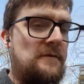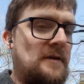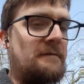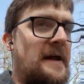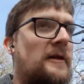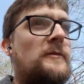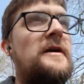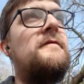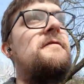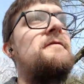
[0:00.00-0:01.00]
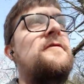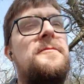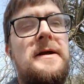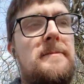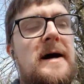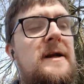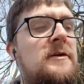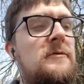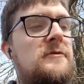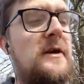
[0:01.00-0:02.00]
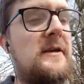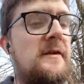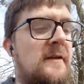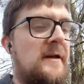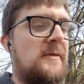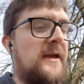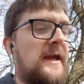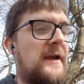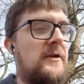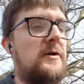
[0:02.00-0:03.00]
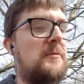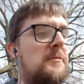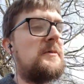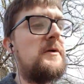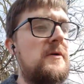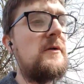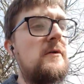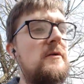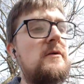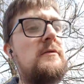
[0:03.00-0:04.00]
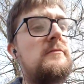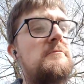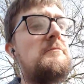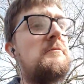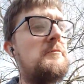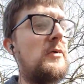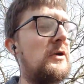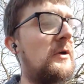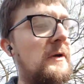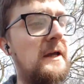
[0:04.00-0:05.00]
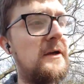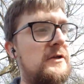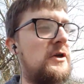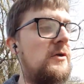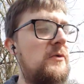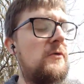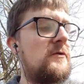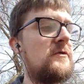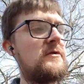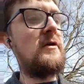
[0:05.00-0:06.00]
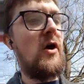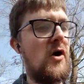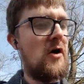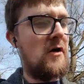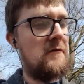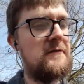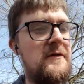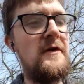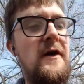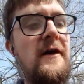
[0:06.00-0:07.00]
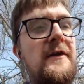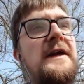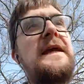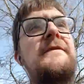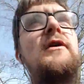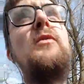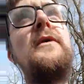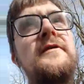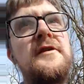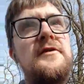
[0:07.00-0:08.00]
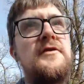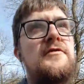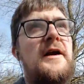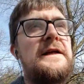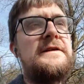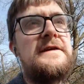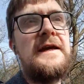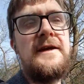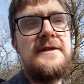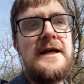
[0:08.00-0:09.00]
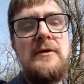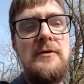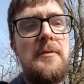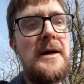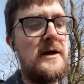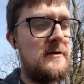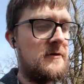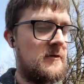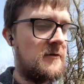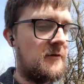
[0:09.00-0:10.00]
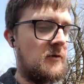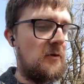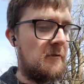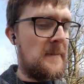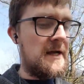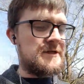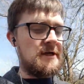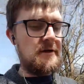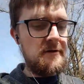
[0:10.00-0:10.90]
You've dealt with the big bad who was trying to take down the kingdom, but you hear news of the evil wizard trying to take down the school of magic,